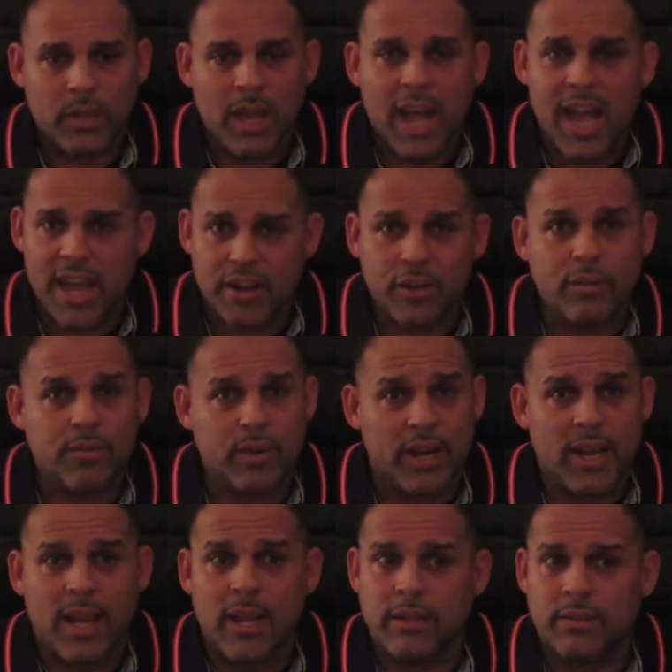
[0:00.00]
I had a good right
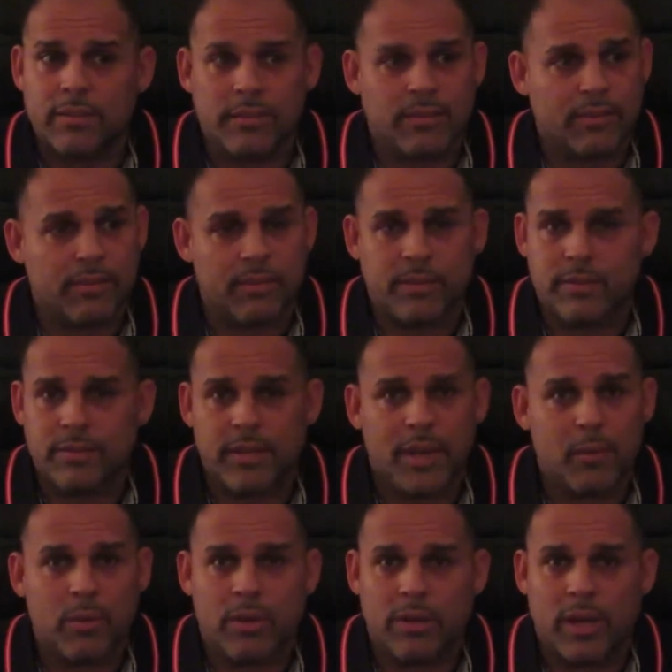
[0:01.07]
hand since day
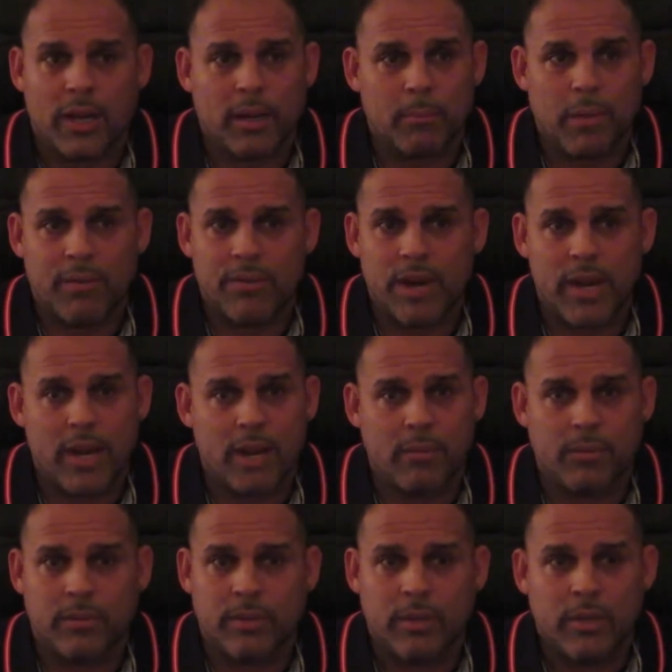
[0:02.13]
one. Like my right
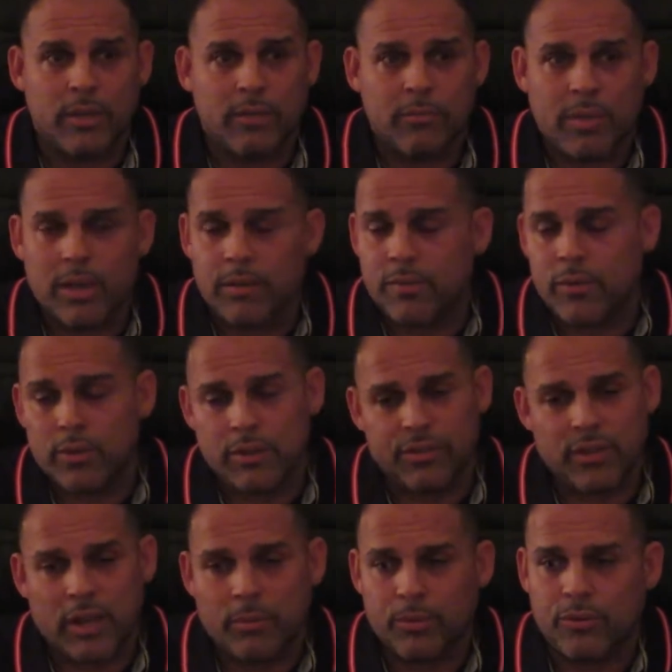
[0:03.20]
hand my left corner
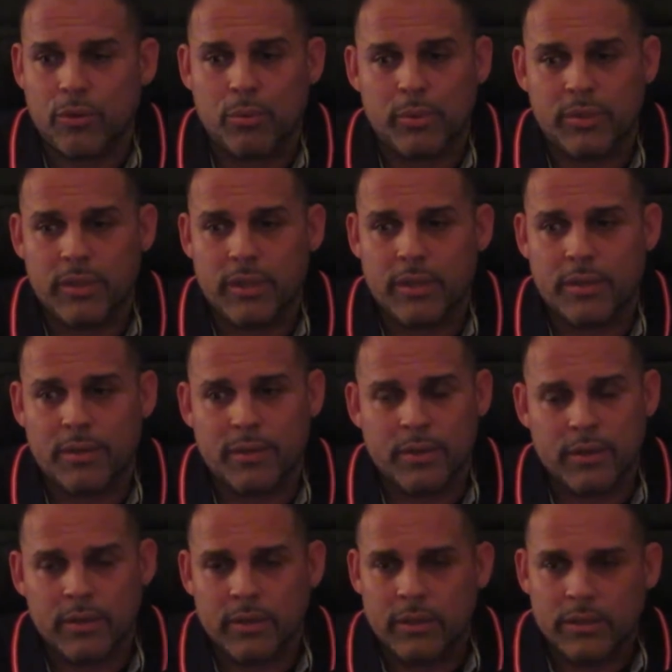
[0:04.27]
shot was always there.
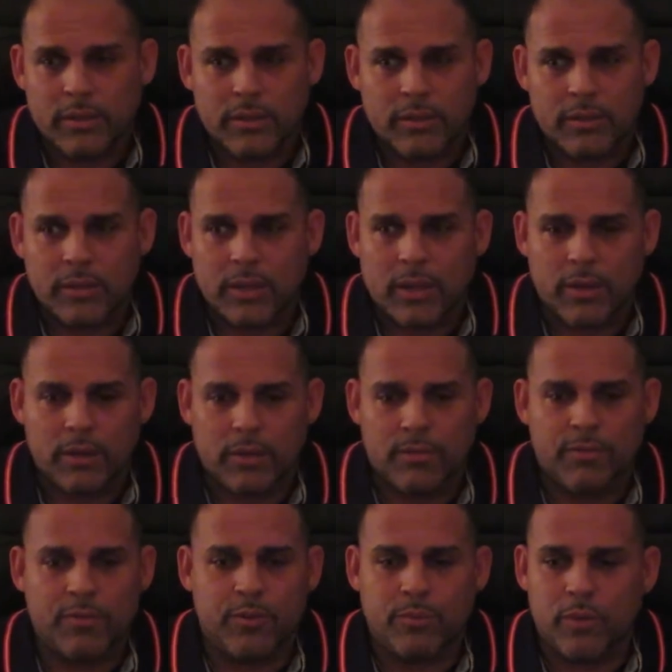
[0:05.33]

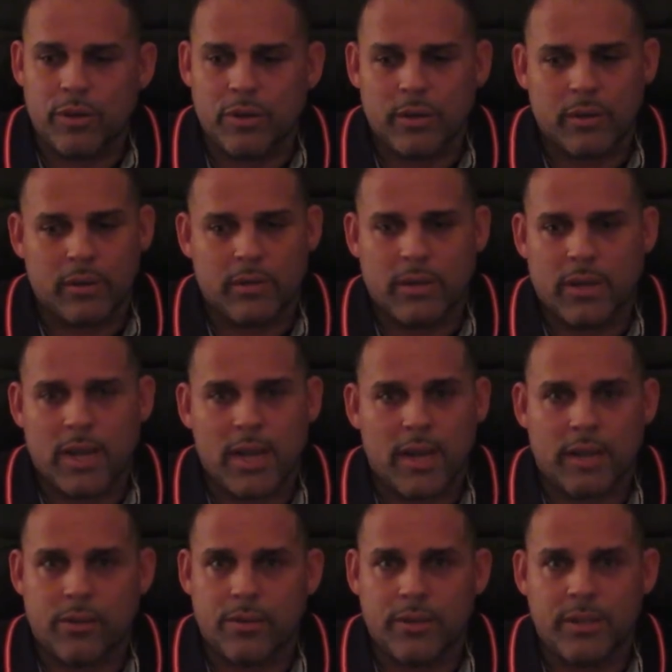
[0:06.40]
Footwork, eye
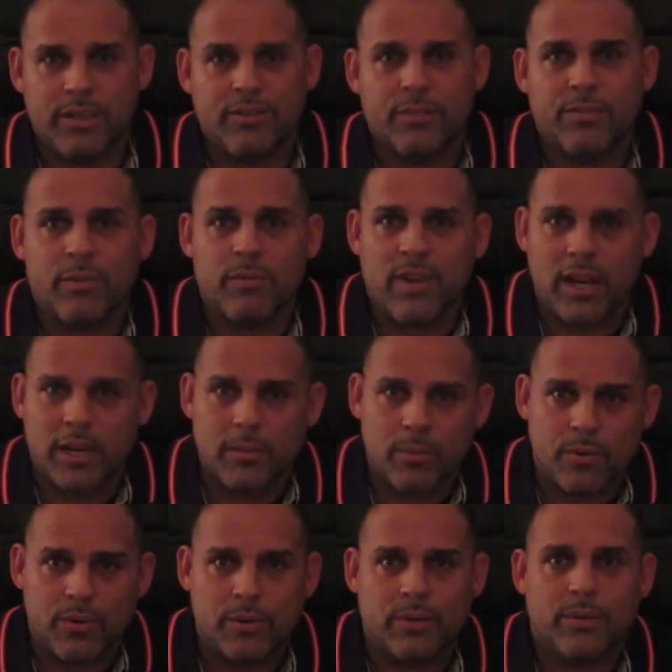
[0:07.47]
hand coordination from
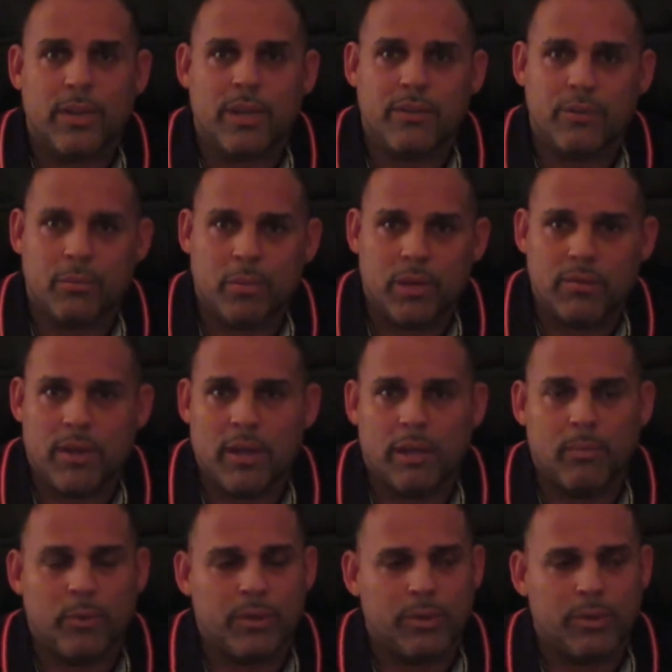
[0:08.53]
volleyball. I used to play volleyball.